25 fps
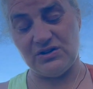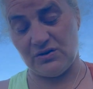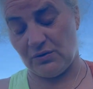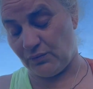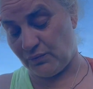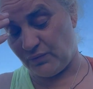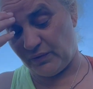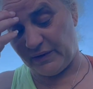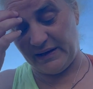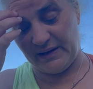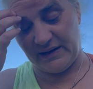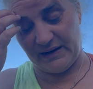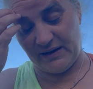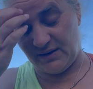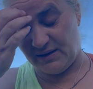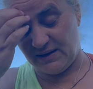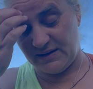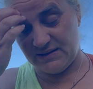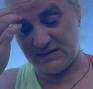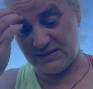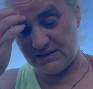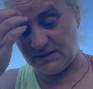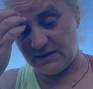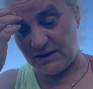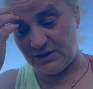a really
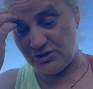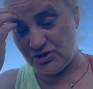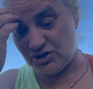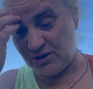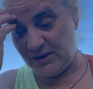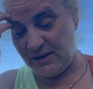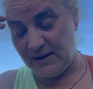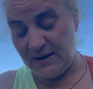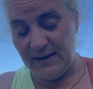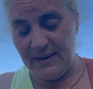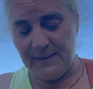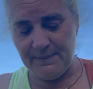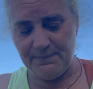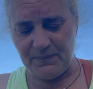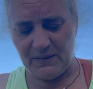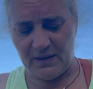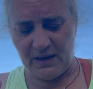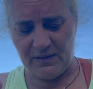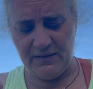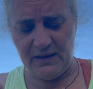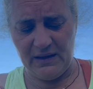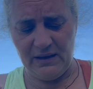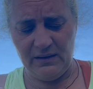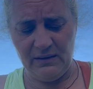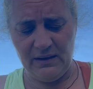nice stitch.
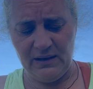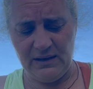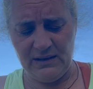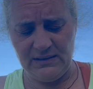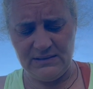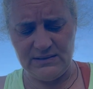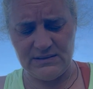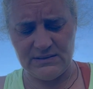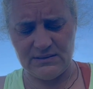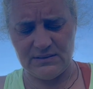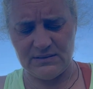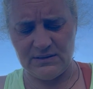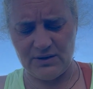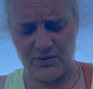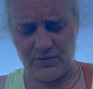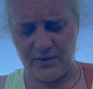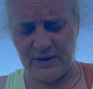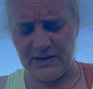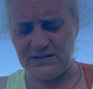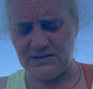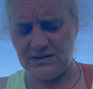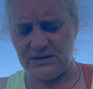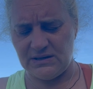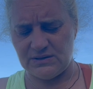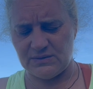And then there's the
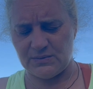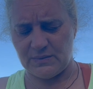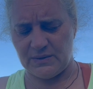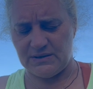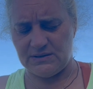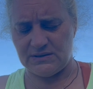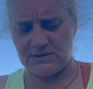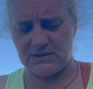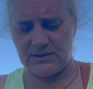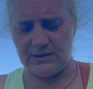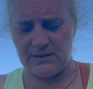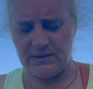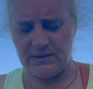craziness ones.